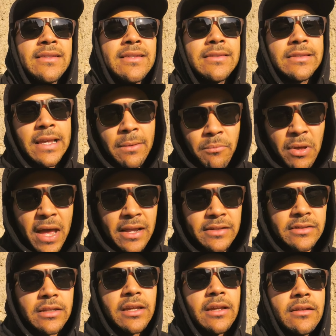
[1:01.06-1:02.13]
a setback
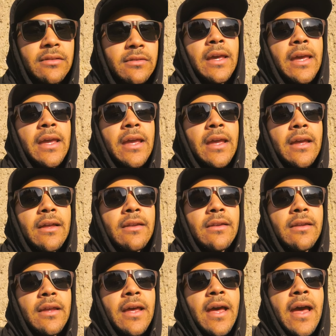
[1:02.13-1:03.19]
stance and
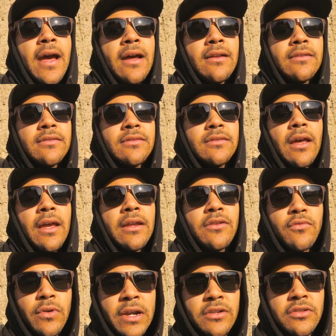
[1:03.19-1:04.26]
it has a
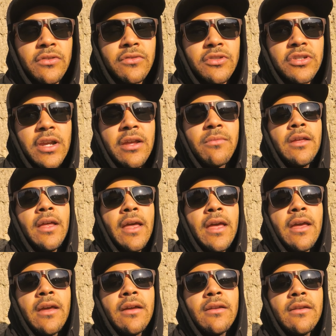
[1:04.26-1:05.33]
directional shape
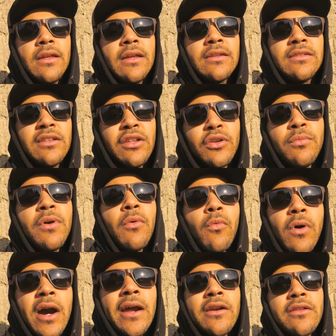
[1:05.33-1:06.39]
and it's a little bit
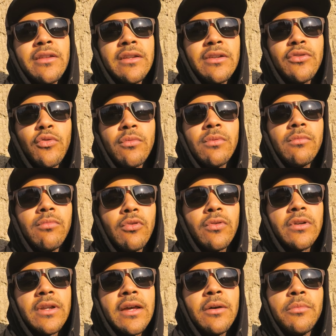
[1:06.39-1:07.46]
wider than a normal
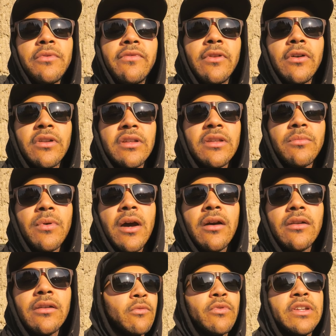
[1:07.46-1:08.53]
board to help you float on the
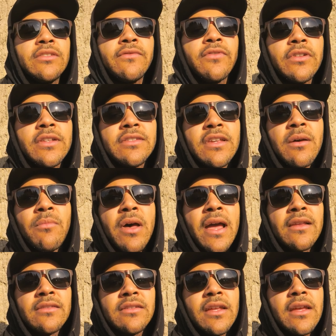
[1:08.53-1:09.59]
powder. Reason for the
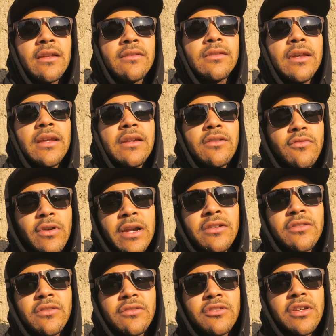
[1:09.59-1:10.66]
setback stance and a
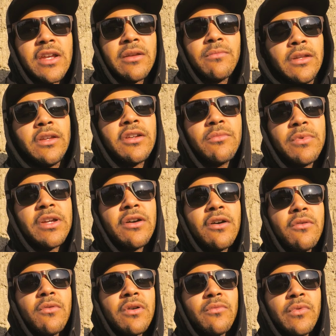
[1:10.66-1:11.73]
directional shape, you're gonna be
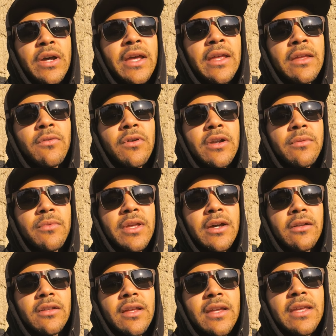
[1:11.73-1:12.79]
going one way. You want to be
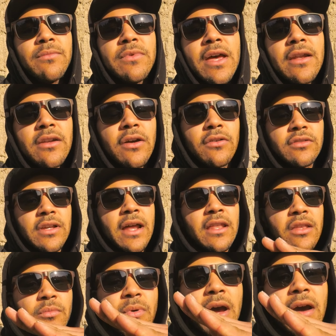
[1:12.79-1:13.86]
able to keep that nose out of
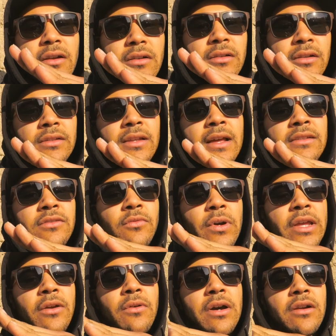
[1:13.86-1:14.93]
the powder. That's the
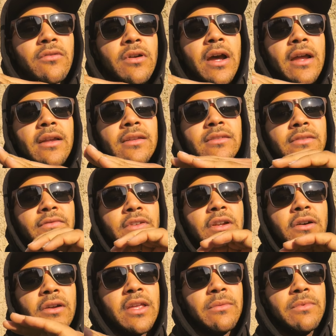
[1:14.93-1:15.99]
way you want to ride, because if you
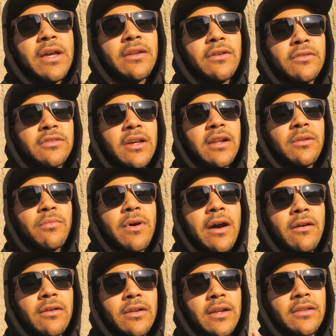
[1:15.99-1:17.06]
don't keep that nose out of the
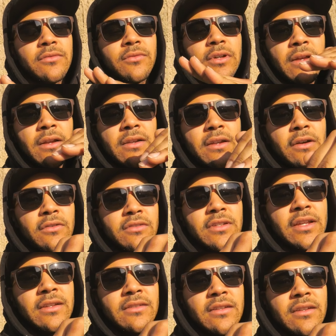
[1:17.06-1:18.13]
powder, guess what? Nose
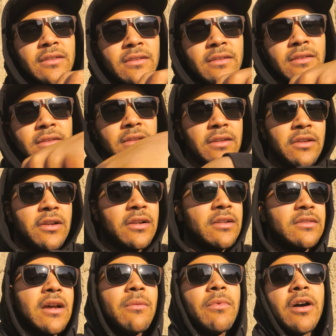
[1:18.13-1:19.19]
digs in, you're gonna
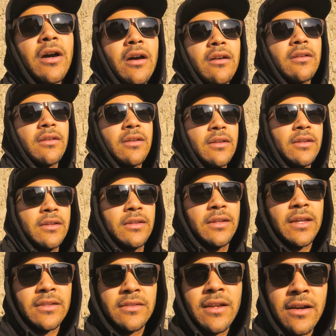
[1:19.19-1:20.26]
tomahawk.
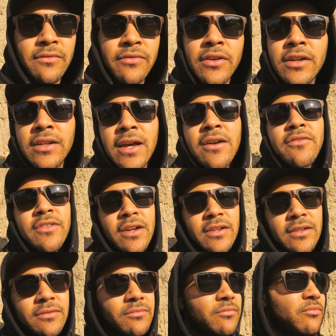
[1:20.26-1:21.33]
It's not fun. I've done
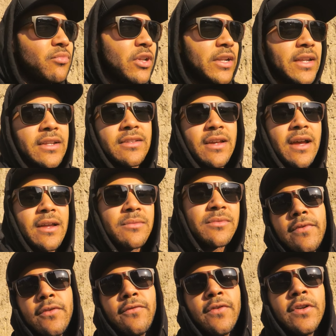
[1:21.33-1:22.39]
it plenty of
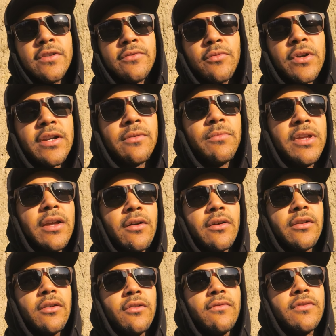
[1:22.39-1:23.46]
times. But first we're gonna be
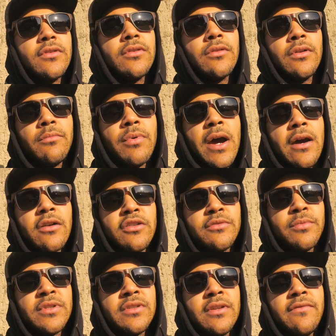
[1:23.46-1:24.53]
going over powder
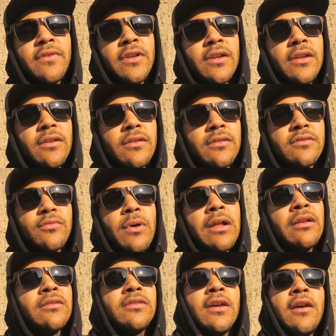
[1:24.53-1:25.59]
specific
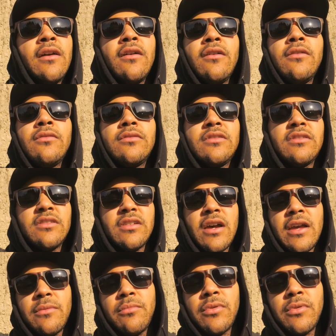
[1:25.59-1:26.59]
swallowtail type